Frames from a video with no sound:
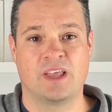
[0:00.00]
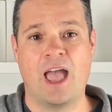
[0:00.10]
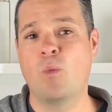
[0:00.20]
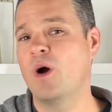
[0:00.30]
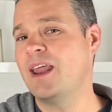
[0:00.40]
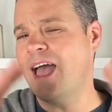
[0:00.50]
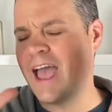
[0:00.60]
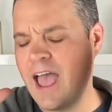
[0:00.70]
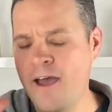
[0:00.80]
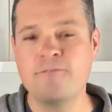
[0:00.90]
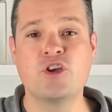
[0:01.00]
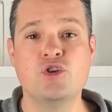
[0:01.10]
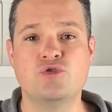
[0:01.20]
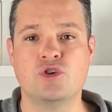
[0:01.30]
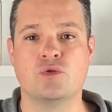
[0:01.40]
And whatever
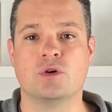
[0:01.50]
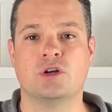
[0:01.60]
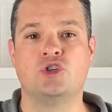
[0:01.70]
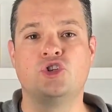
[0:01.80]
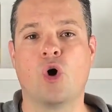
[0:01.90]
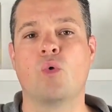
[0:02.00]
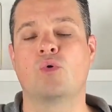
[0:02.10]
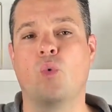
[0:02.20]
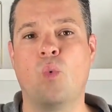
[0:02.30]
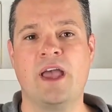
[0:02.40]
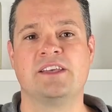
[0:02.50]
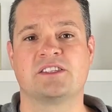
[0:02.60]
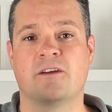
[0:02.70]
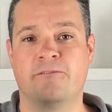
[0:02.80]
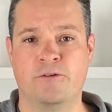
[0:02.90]
you do, don't
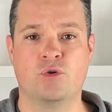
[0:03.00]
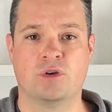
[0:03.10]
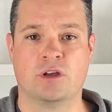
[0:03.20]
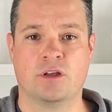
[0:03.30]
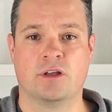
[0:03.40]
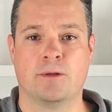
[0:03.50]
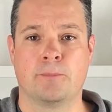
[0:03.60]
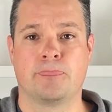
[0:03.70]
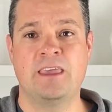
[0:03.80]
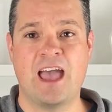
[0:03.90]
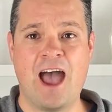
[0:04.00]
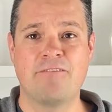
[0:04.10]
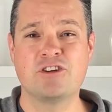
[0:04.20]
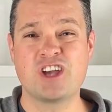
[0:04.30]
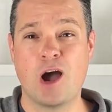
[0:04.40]
waste food. The
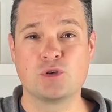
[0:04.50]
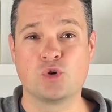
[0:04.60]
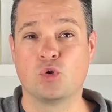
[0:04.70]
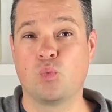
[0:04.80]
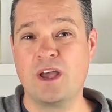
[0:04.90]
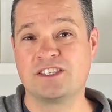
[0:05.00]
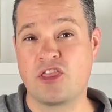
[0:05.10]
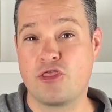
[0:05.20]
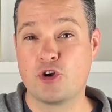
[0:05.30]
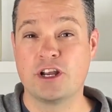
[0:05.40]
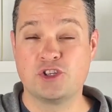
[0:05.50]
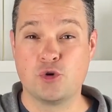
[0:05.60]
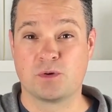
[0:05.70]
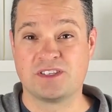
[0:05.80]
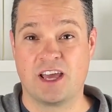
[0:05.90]
average household wastes
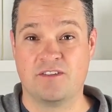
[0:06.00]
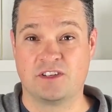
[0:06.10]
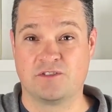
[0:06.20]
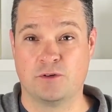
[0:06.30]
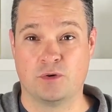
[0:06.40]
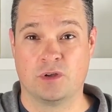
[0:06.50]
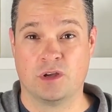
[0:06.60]
32% of its food.